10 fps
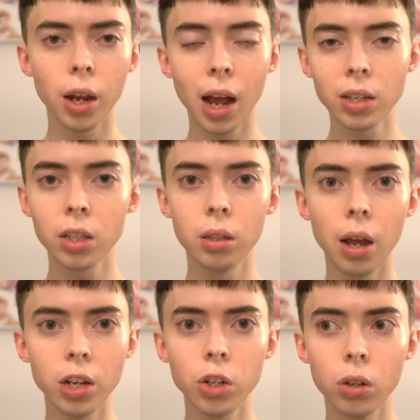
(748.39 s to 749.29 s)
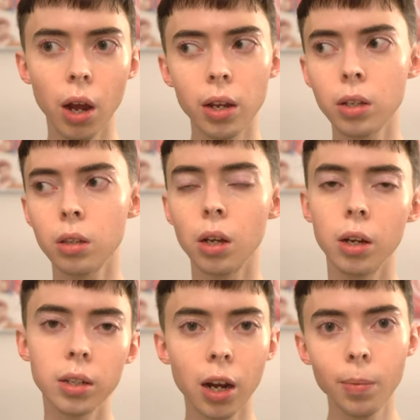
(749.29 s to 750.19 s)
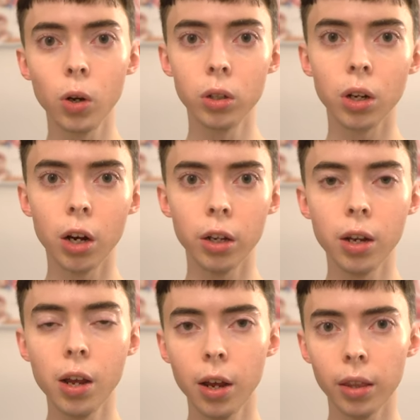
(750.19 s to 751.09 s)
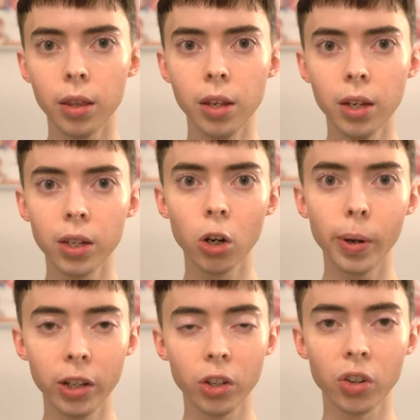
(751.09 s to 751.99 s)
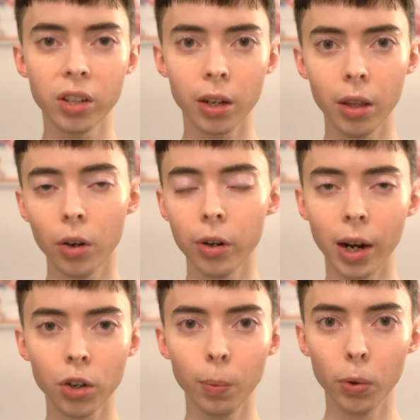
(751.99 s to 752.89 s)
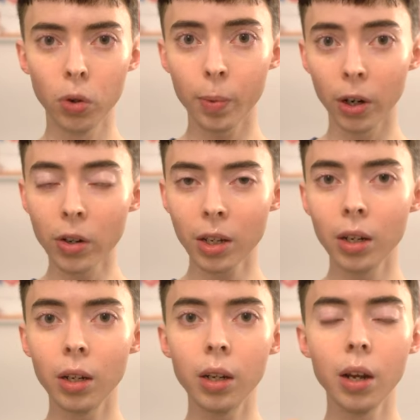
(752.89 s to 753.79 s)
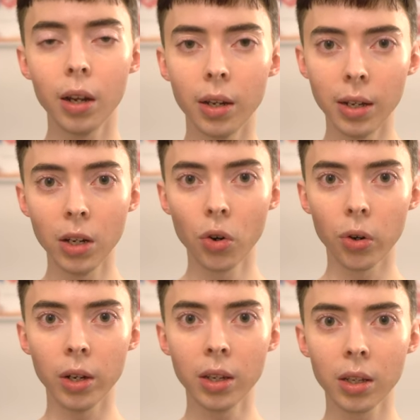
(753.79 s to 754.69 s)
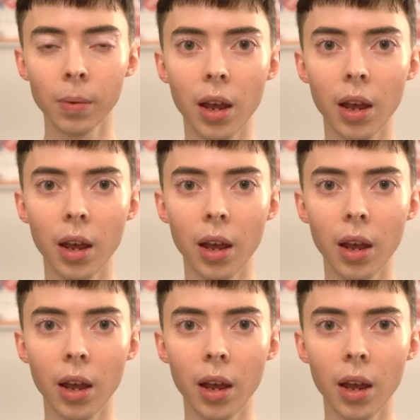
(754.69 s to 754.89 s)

As, as, you, as uh, time goes on, the ceramides in your skin that are naturally produced by your skin decrease.